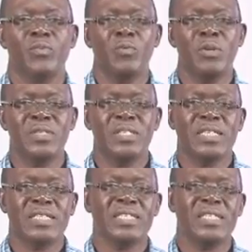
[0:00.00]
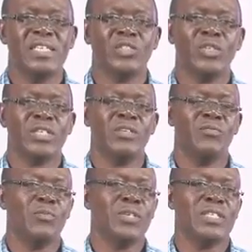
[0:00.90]
Problems in accessing electronic
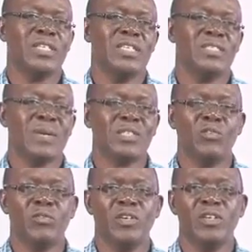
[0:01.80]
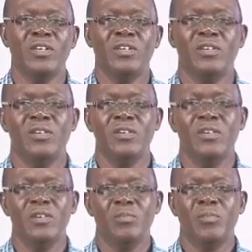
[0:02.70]
information is part of
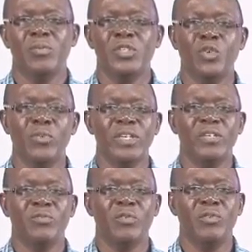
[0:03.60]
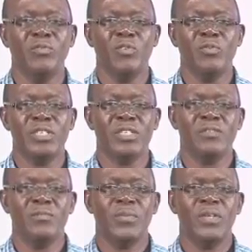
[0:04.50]
public domain information.
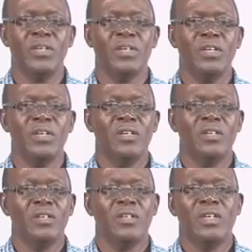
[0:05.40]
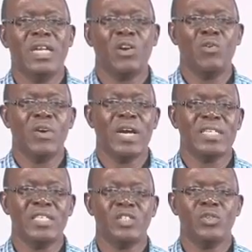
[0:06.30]
Lack of
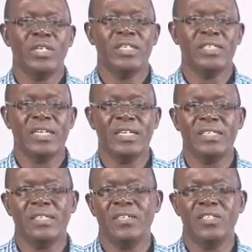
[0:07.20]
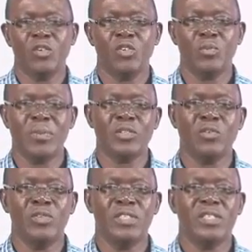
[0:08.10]
access to the internet is also part
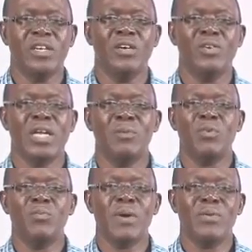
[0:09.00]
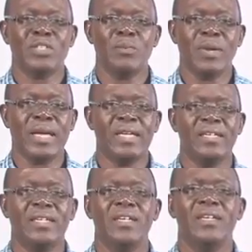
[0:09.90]
of it. Unreliable power supply
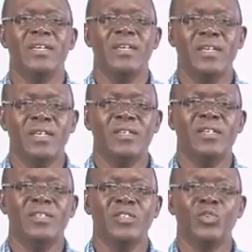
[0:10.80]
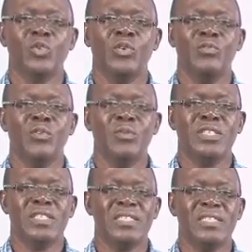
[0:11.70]
is also
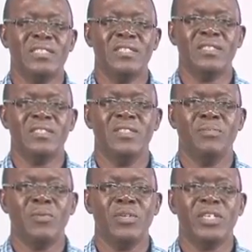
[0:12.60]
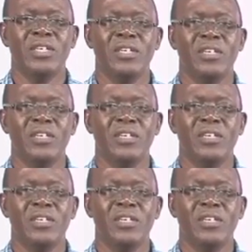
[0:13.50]
information that is in the public